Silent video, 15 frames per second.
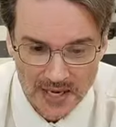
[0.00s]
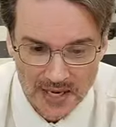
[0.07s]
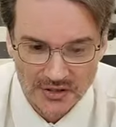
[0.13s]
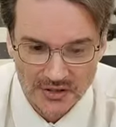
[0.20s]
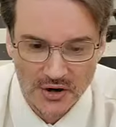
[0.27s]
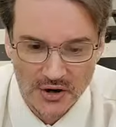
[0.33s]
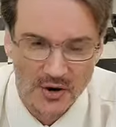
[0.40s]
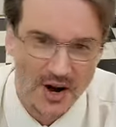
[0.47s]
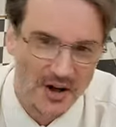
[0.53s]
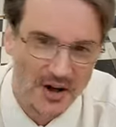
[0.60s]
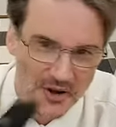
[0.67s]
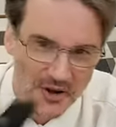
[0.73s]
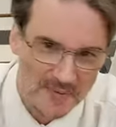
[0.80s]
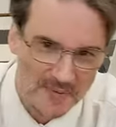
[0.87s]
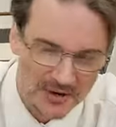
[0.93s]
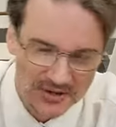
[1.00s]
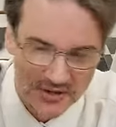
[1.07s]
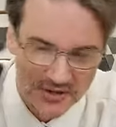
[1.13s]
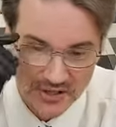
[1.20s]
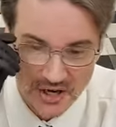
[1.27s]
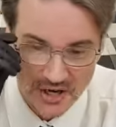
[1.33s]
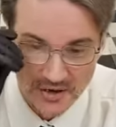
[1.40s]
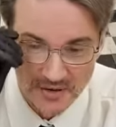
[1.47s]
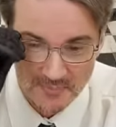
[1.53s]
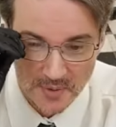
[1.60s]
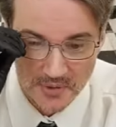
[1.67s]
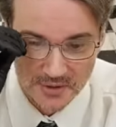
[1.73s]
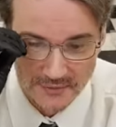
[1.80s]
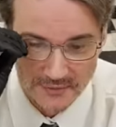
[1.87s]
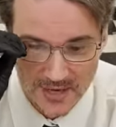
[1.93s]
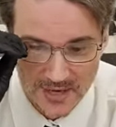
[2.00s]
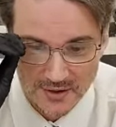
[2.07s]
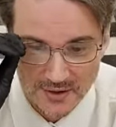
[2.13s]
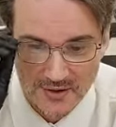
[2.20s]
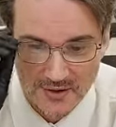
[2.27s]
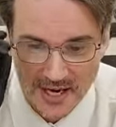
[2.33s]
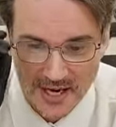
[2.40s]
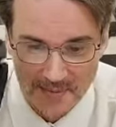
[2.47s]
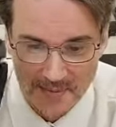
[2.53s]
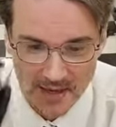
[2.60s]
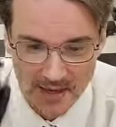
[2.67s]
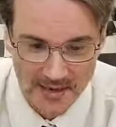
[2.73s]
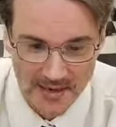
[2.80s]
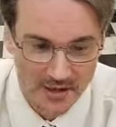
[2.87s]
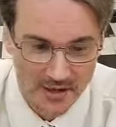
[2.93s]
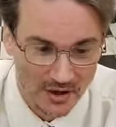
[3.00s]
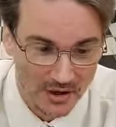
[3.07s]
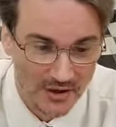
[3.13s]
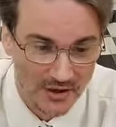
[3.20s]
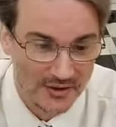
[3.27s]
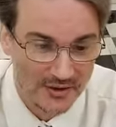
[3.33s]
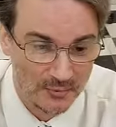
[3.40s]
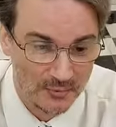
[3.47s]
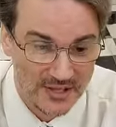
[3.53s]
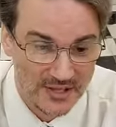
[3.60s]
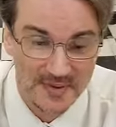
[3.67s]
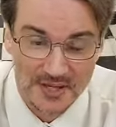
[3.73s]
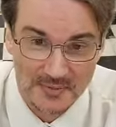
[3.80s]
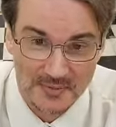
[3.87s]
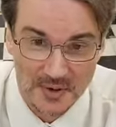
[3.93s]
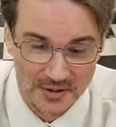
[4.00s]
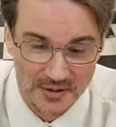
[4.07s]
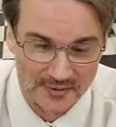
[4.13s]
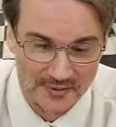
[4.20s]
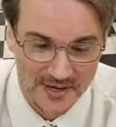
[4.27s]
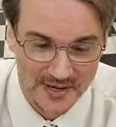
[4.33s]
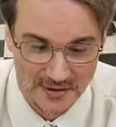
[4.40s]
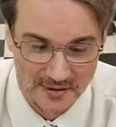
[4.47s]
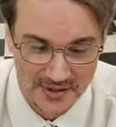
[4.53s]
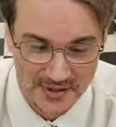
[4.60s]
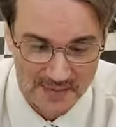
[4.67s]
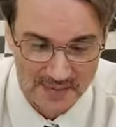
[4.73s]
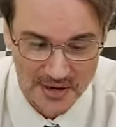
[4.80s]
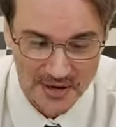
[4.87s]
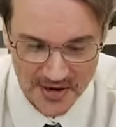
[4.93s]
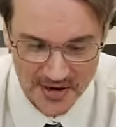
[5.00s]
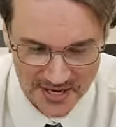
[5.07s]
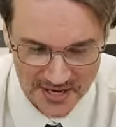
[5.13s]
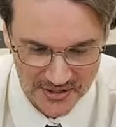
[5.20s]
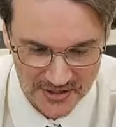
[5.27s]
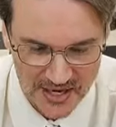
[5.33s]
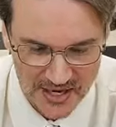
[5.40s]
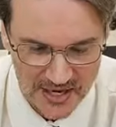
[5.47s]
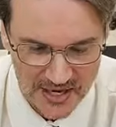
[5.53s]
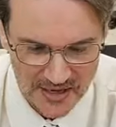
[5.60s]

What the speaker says: So although bitters is mostly faded over time, or the recipe is mostly faded over time, here it is.